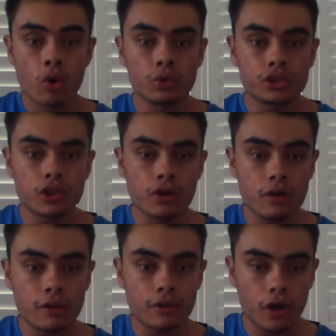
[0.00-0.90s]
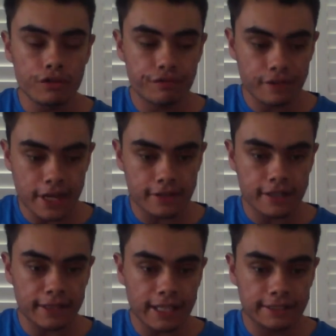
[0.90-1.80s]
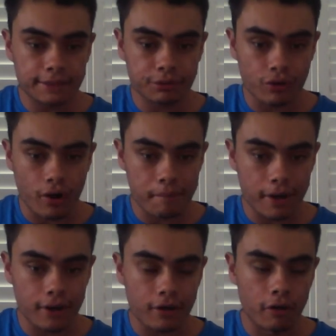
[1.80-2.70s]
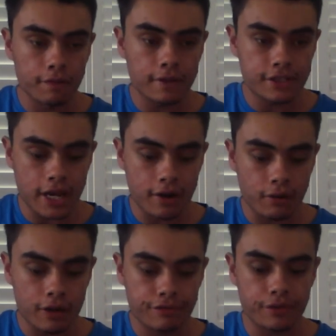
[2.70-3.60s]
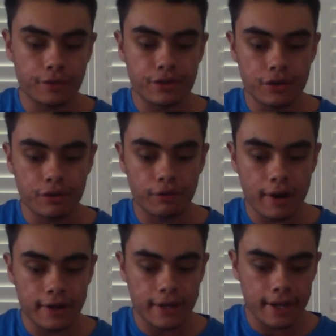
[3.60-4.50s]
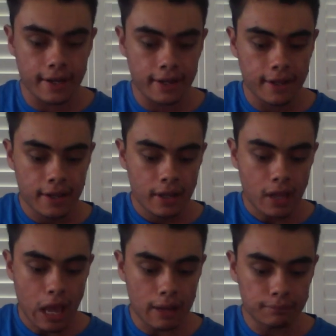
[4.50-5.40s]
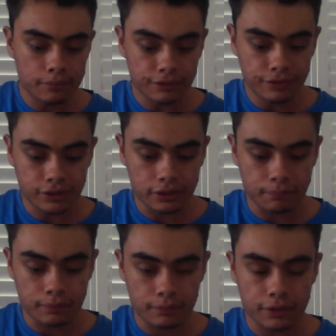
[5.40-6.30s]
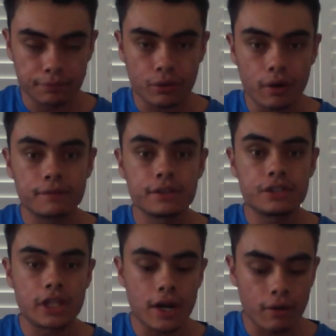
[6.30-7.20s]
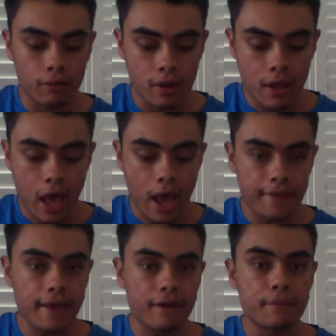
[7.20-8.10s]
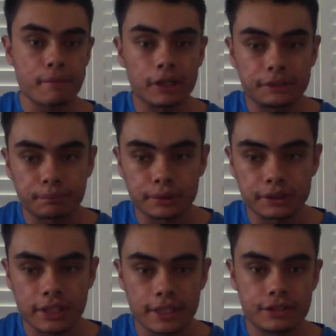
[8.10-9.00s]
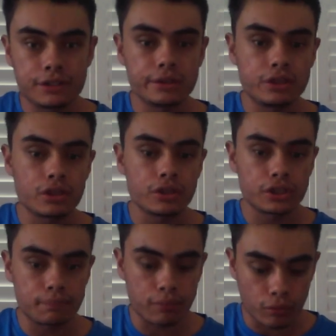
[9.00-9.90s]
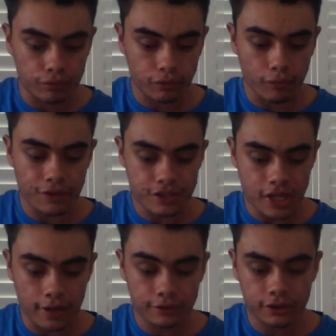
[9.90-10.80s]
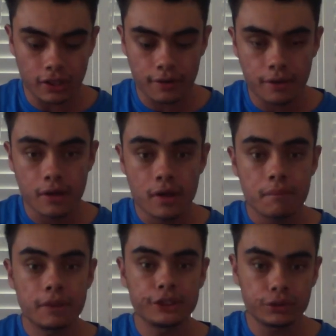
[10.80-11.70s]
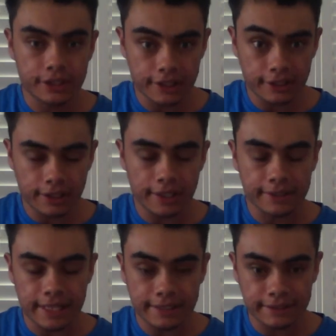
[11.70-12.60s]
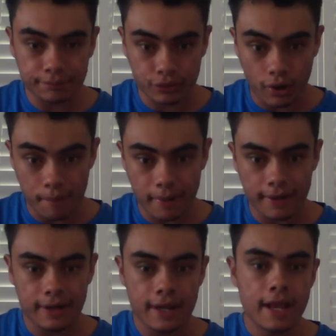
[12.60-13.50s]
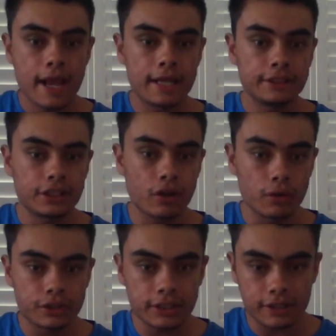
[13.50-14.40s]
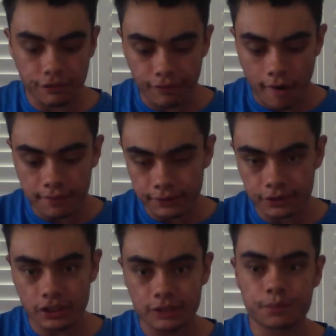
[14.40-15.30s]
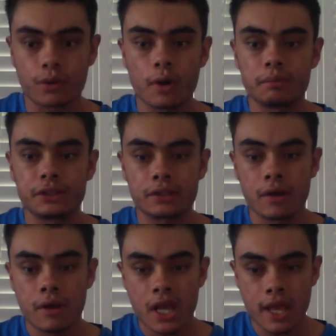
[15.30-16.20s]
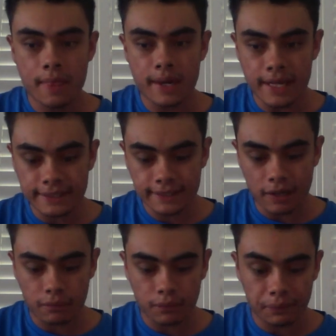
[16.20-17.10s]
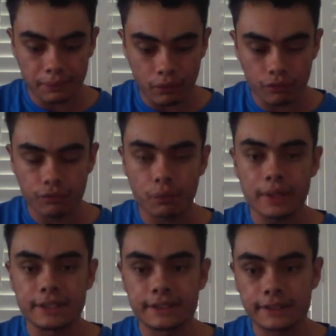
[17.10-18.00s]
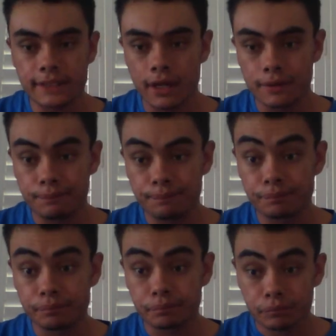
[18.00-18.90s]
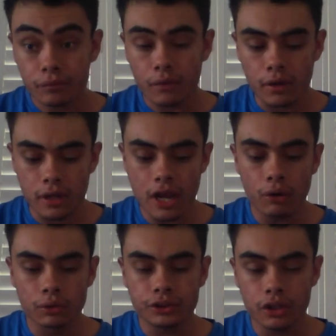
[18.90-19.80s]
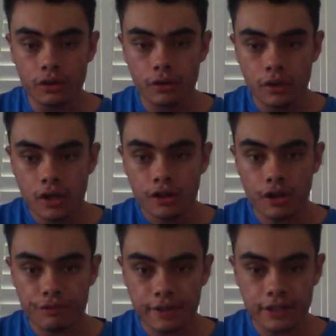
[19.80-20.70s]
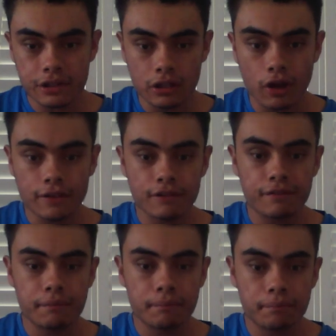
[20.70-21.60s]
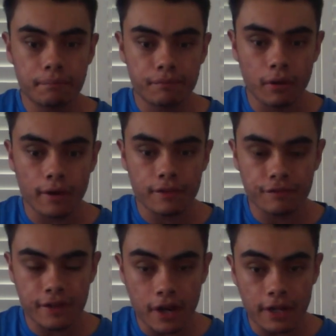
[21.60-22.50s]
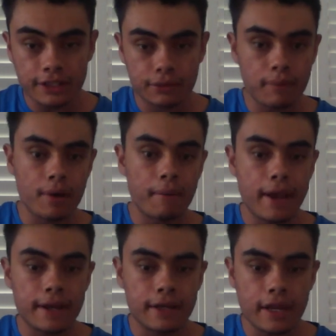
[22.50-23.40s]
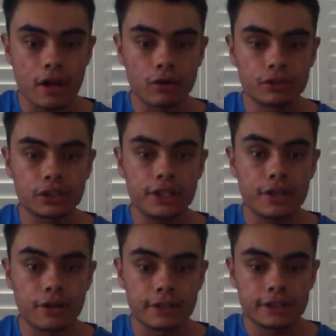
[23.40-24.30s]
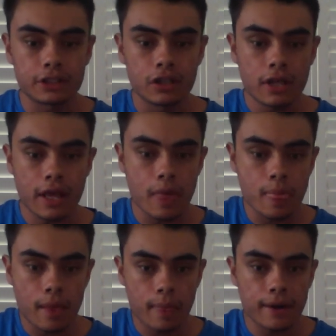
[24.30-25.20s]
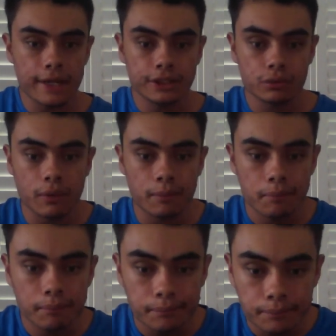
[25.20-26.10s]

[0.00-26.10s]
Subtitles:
Also, don't forget to hit that subscribe button on the channel if you're new around here. If you subscribe to the channel, that would be much appreciated to show your support for the channel. So make sure you click that subscribe button, as the goal is to get to 500 subscribers in the next couple of weeks. So, also, don't forget to like the video as well. And, I'll see you guys in the next one.